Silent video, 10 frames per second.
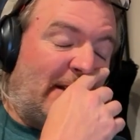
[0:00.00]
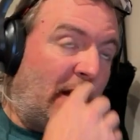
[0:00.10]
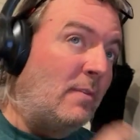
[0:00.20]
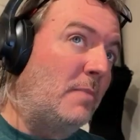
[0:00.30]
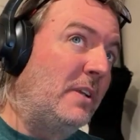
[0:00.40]
And,
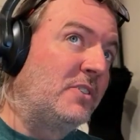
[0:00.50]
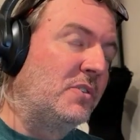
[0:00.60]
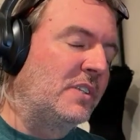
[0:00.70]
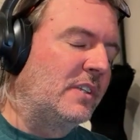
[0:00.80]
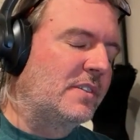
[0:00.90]
they might be
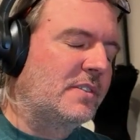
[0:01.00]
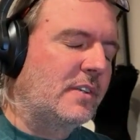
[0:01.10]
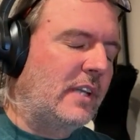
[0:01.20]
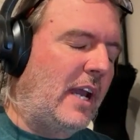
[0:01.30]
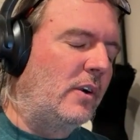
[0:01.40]
choosing this
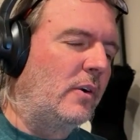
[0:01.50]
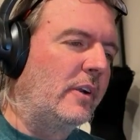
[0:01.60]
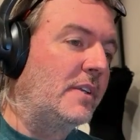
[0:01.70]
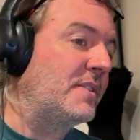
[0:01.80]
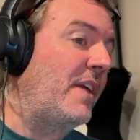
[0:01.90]
uh,
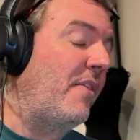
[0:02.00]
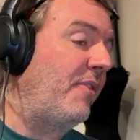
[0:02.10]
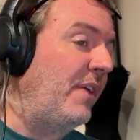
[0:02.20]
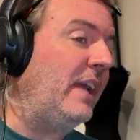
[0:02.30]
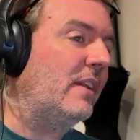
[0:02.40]
category because they
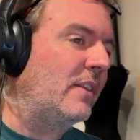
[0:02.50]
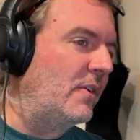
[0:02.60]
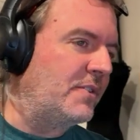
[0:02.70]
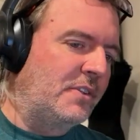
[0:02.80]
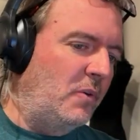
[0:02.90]
think
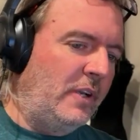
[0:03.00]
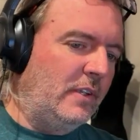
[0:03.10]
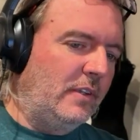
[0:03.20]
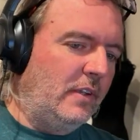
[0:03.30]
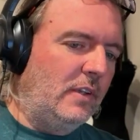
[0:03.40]
there's no
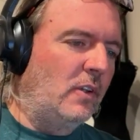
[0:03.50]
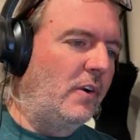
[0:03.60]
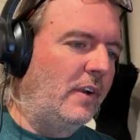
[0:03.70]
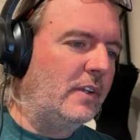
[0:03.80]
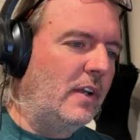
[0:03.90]
learn.
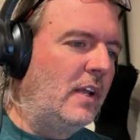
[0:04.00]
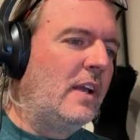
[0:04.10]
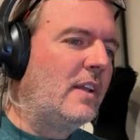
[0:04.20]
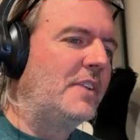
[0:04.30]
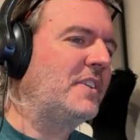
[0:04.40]

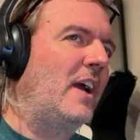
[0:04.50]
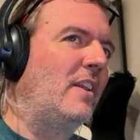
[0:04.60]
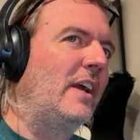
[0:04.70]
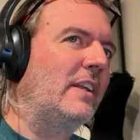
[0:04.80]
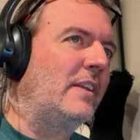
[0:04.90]
Exactly. It's kind of
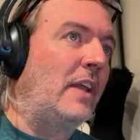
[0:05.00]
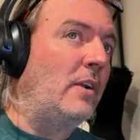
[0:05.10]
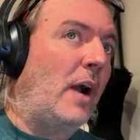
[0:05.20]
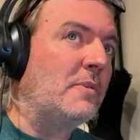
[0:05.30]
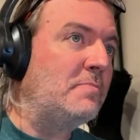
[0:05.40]
like and,
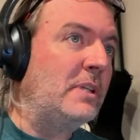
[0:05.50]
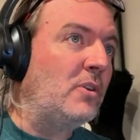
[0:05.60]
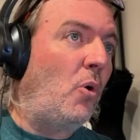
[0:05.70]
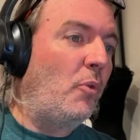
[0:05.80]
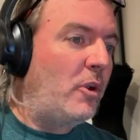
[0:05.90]
I was be
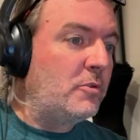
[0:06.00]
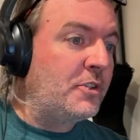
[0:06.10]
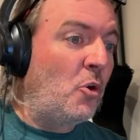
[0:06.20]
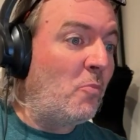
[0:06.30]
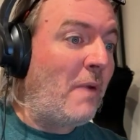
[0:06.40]
told there's
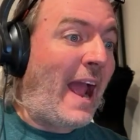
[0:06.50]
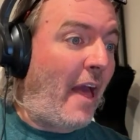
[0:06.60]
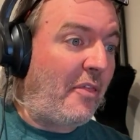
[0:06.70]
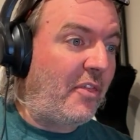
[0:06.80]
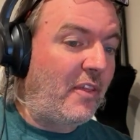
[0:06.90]
no
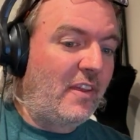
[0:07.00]
math.